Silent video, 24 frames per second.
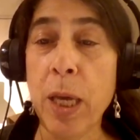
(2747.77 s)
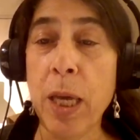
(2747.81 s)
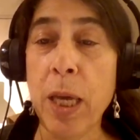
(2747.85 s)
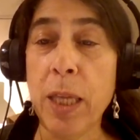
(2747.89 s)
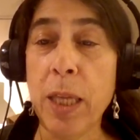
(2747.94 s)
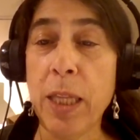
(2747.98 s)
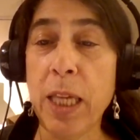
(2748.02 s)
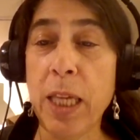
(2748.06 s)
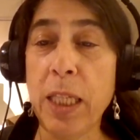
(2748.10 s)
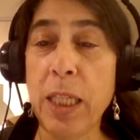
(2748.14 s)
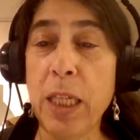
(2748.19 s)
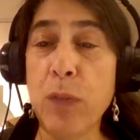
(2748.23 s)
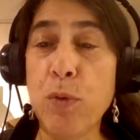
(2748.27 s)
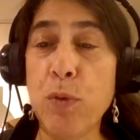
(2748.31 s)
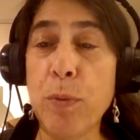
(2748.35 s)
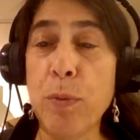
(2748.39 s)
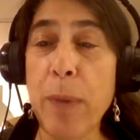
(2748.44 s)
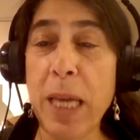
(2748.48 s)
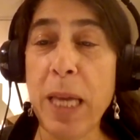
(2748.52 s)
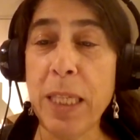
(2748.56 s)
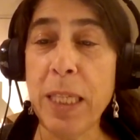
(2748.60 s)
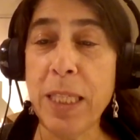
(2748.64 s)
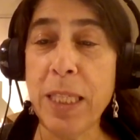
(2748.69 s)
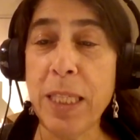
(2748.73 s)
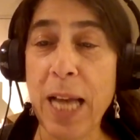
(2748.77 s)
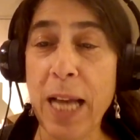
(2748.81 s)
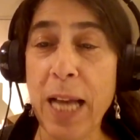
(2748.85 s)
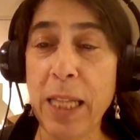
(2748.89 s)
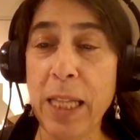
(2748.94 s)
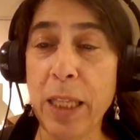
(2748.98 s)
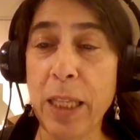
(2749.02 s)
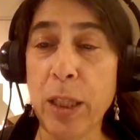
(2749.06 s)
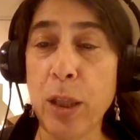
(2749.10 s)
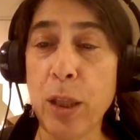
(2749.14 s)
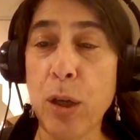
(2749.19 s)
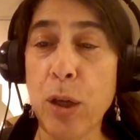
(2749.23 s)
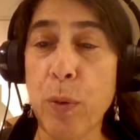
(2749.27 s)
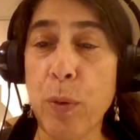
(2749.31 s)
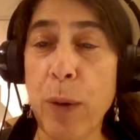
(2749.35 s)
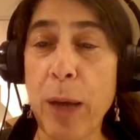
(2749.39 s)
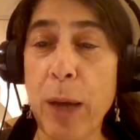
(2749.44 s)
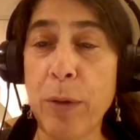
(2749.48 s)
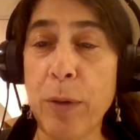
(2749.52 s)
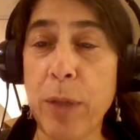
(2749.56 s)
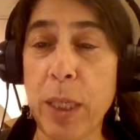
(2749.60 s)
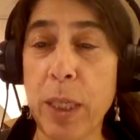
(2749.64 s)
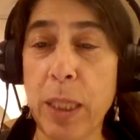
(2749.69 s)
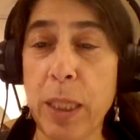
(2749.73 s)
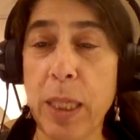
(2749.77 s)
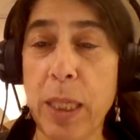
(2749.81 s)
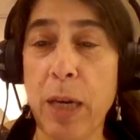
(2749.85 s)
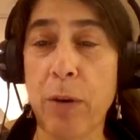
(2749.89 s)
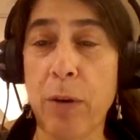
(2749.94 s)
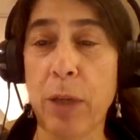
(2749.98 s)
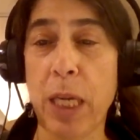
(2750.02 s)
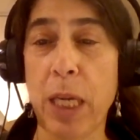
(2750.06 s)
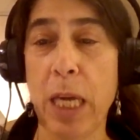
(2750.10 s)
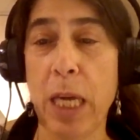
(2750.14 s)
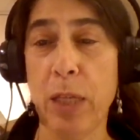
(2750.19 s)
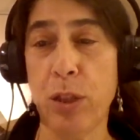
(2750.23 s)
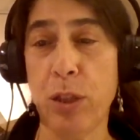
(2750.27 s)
They did remain silent throughout the interrogations.